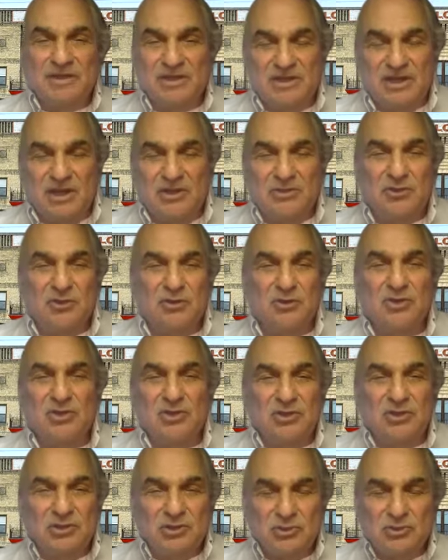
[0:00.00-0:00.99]
together
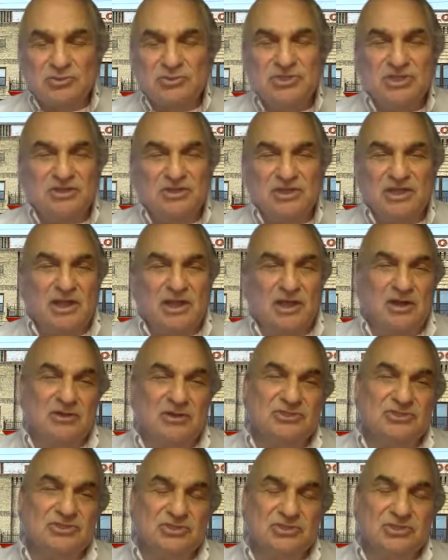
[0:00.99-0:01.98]
using the
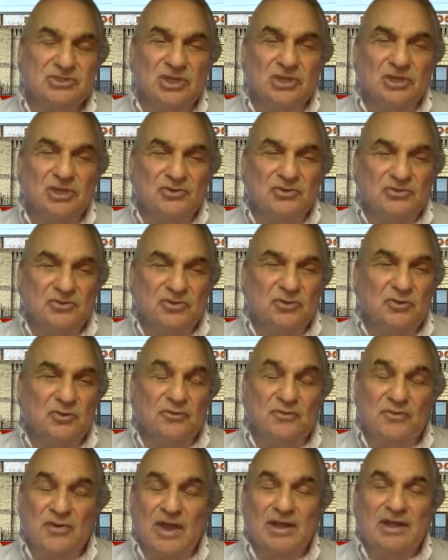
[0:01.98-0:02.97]
arts to
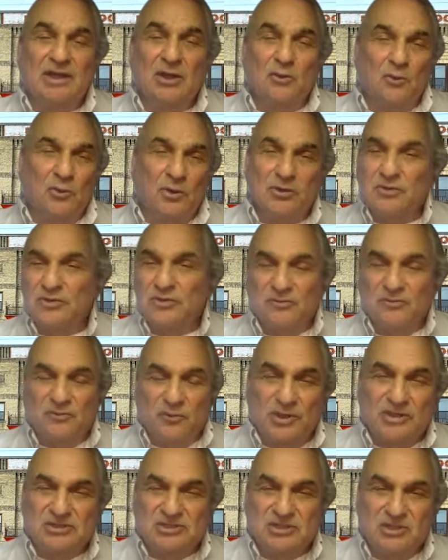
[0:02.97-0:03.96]
find out what are the
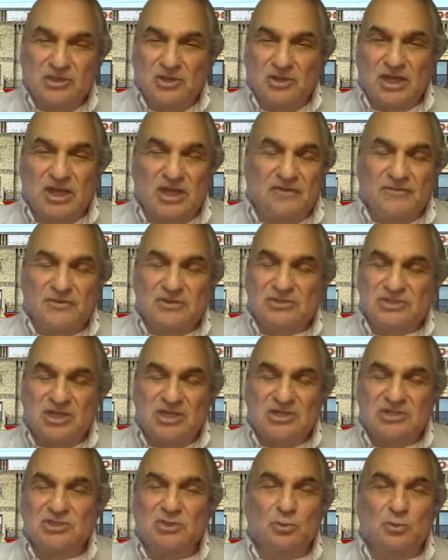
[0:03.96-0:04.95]
voids in their
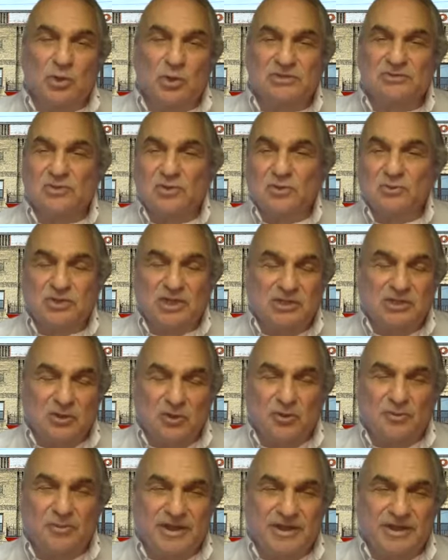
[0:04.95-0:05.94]
conversation, what don't they
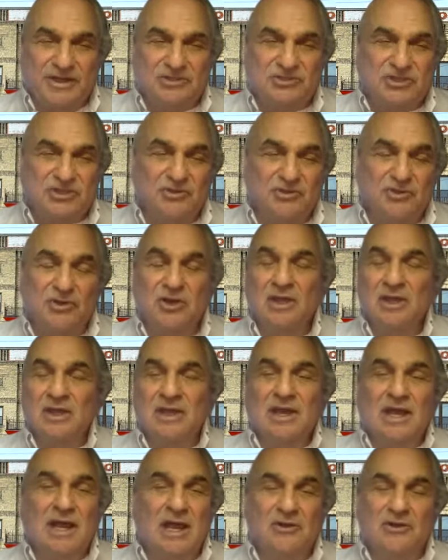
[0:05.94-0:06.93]
know about each other,
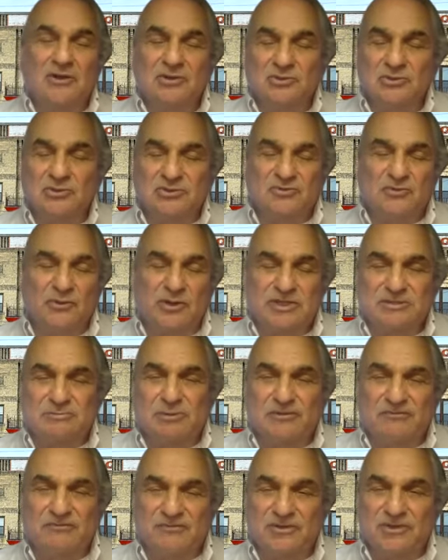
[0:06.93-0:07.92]
how can those voids
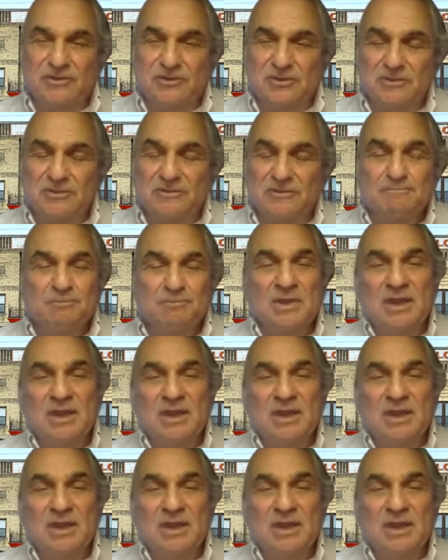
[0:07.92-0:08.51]
be filled.